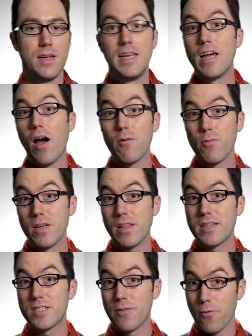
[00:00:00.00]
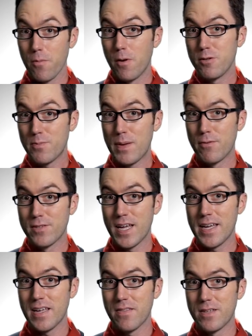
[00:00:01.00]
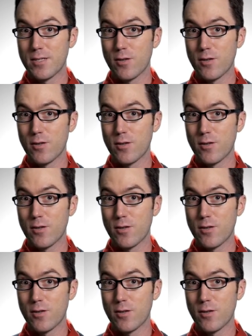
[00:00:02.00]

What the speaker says: Now, I realize that for most people taking this